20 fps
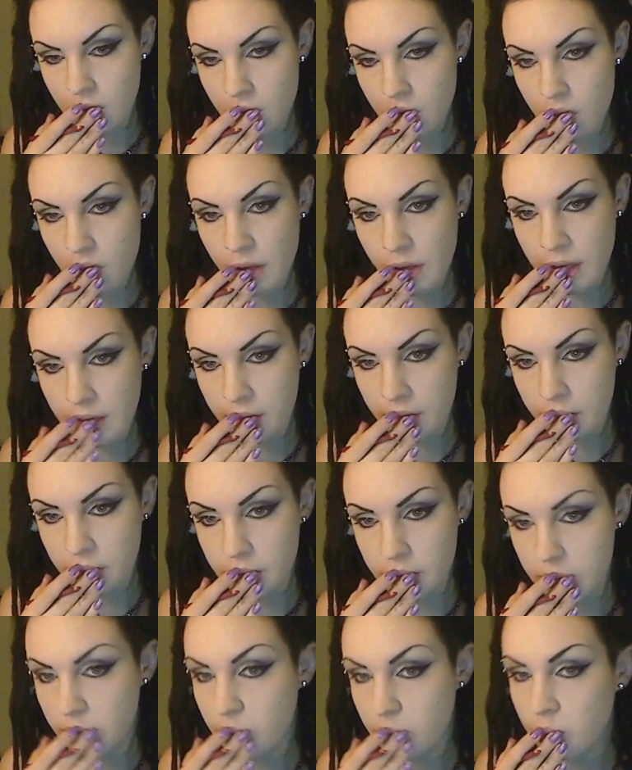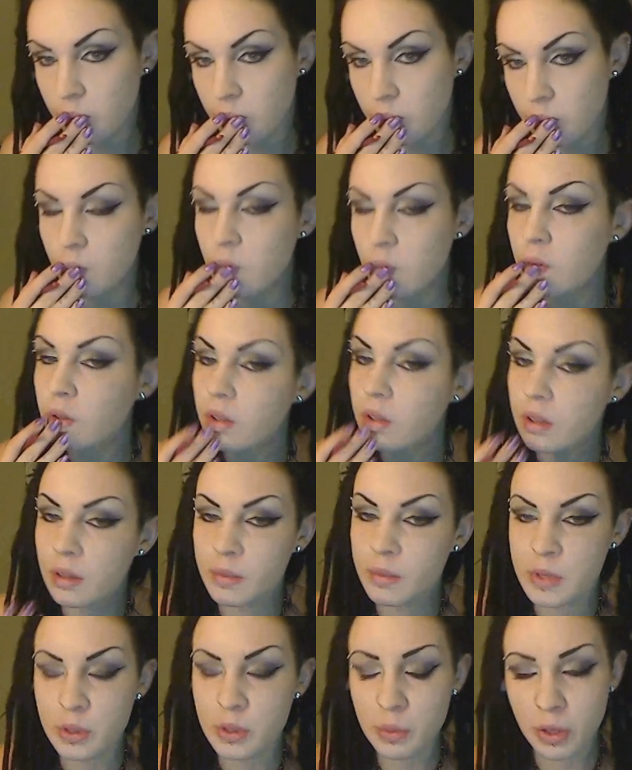yeah. Okay, so I'm
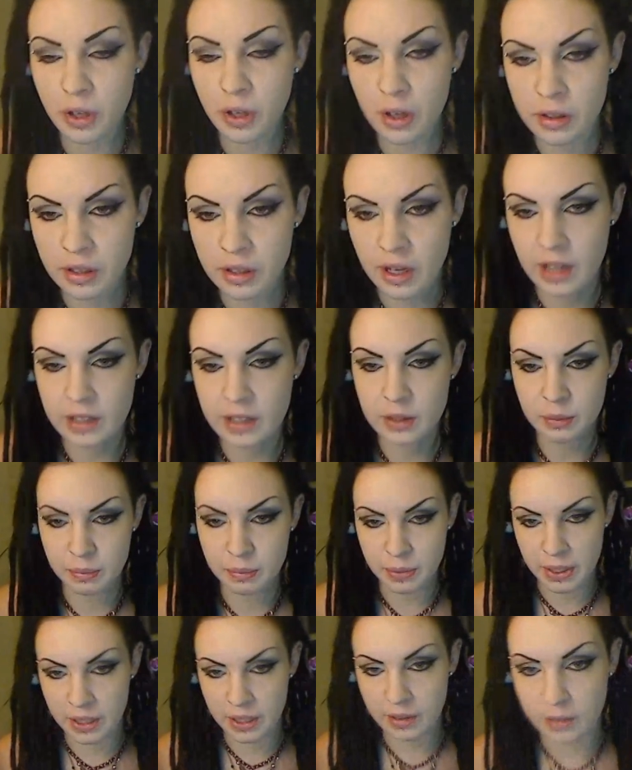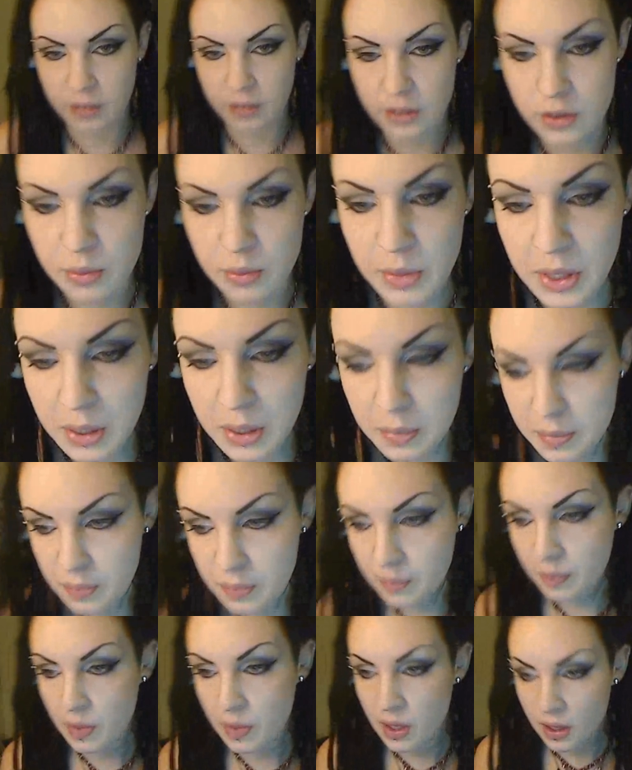still working on the eyes, but I'm gonna do my lip.
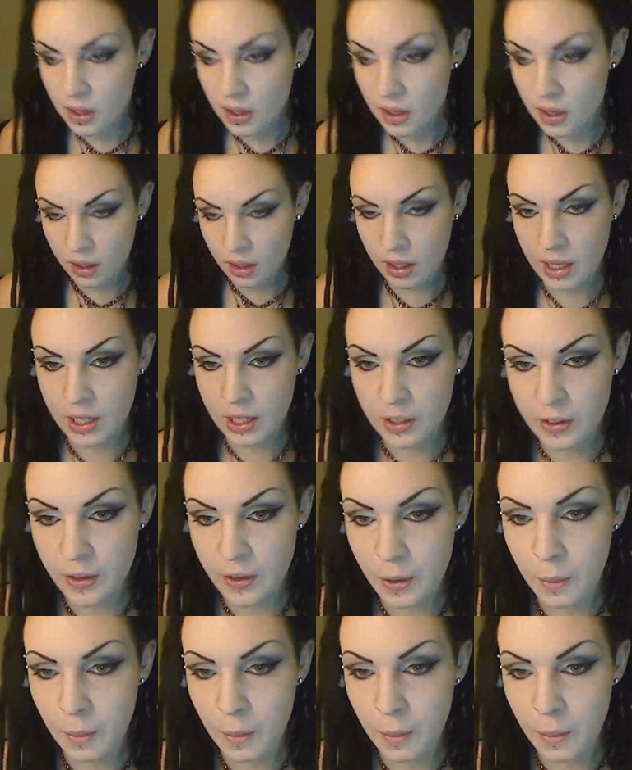And